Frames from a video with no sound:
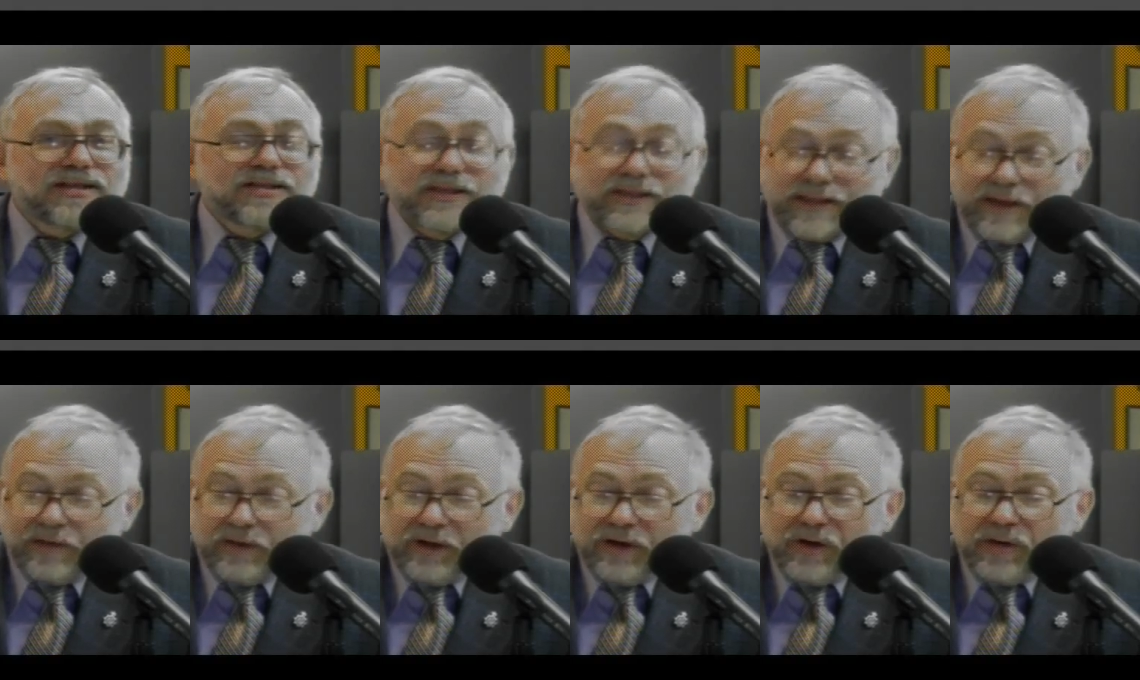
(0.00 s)
like they
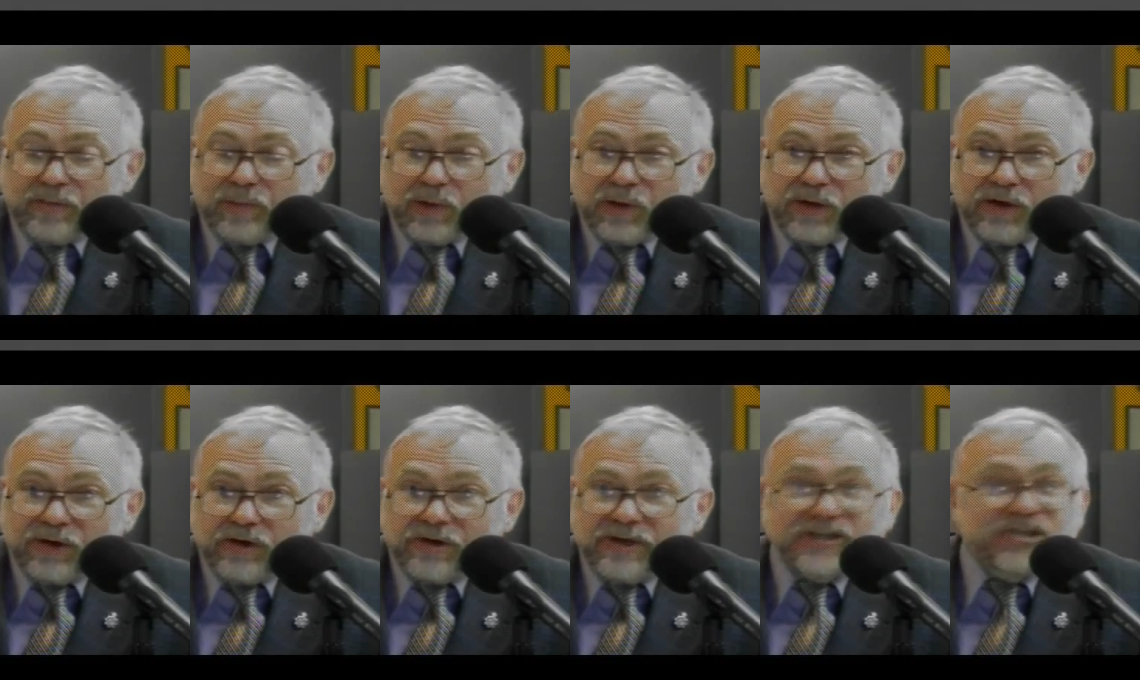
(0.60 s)
were going to put
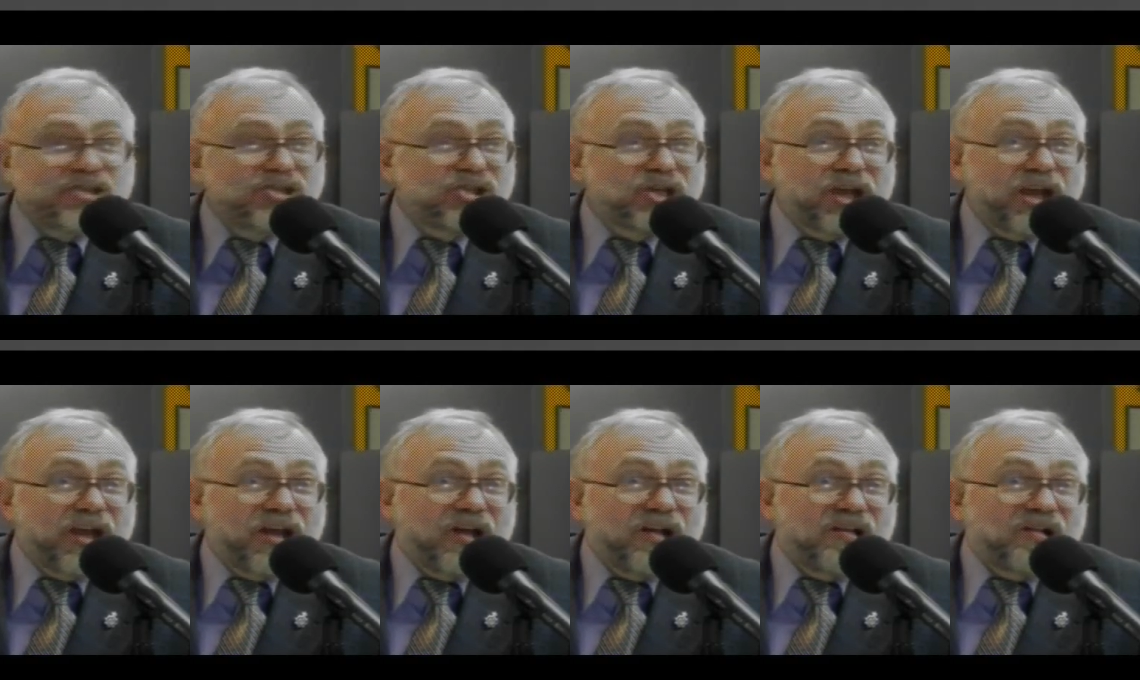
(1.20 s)
her in
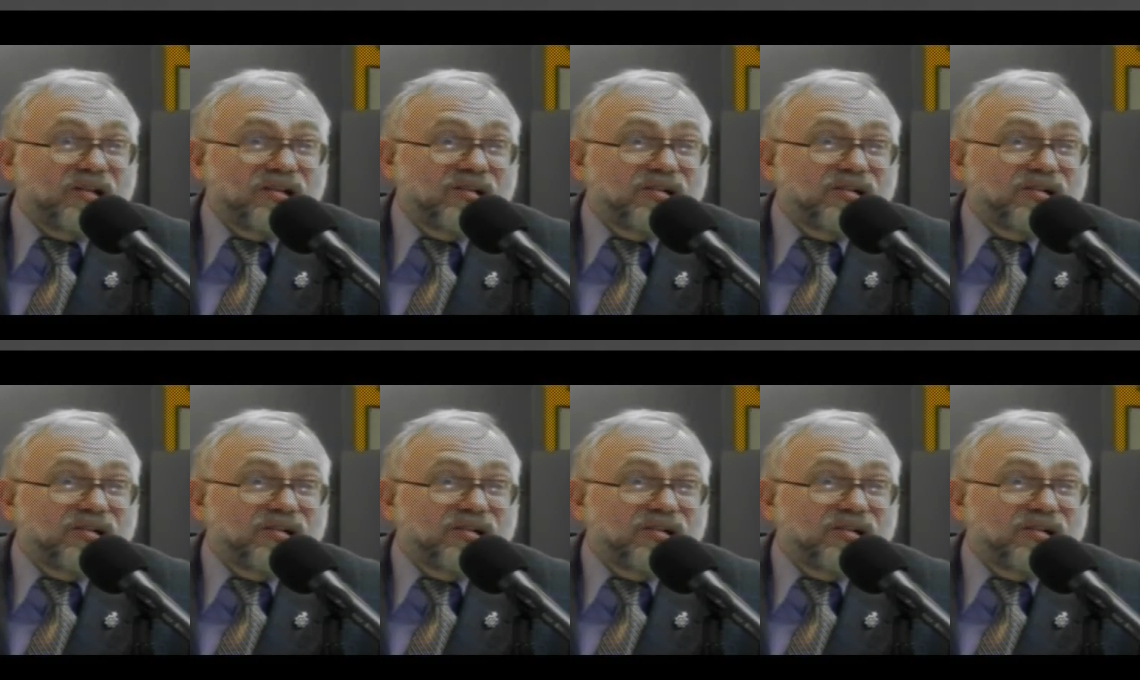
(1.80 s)
jail